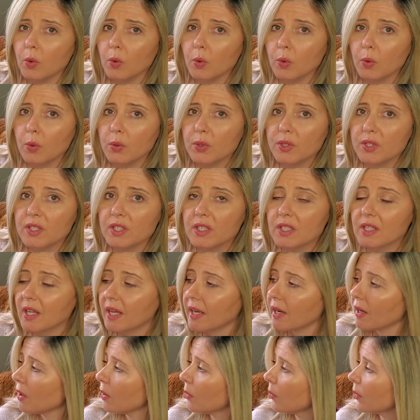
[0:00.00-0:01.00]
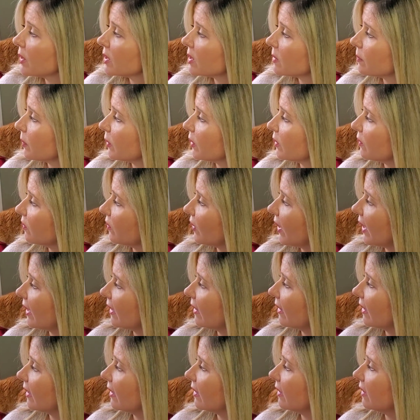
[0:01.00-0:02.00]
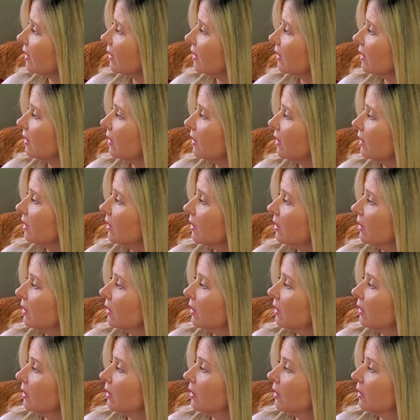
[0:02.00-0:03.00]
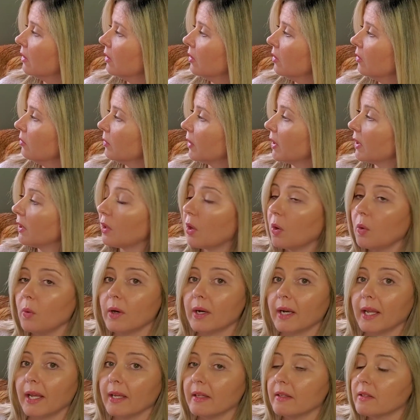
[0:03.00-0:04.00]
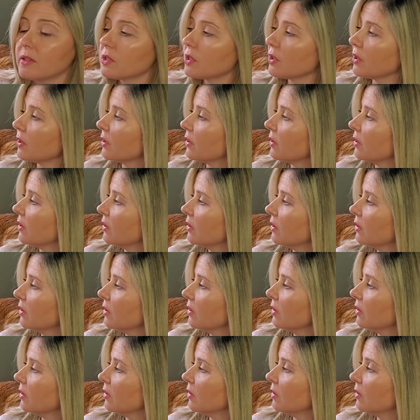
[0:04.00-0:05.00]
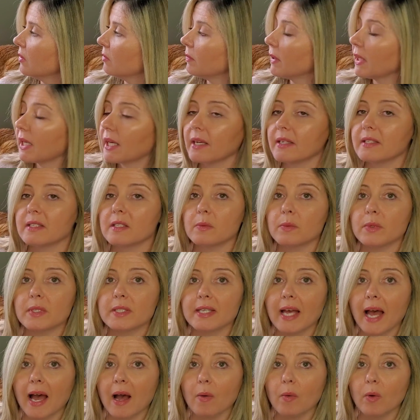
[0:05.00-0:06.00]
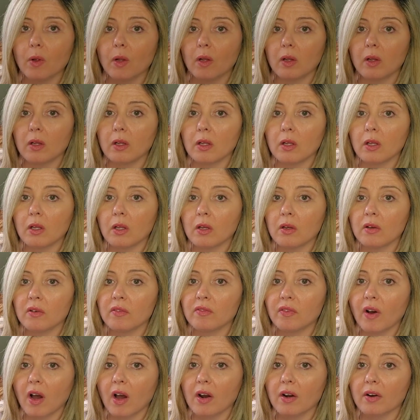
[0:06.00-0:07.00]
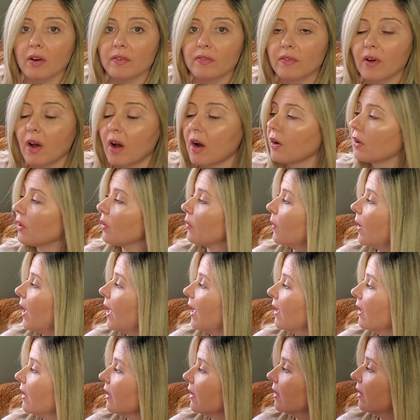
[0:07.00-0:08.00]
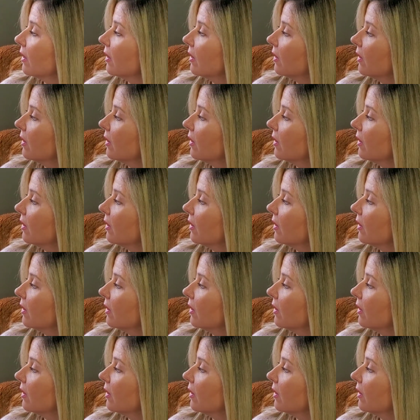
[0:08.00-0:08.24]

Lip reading: Who's there? Whispered Franklin. But no one answered because it was Owl, far, far away.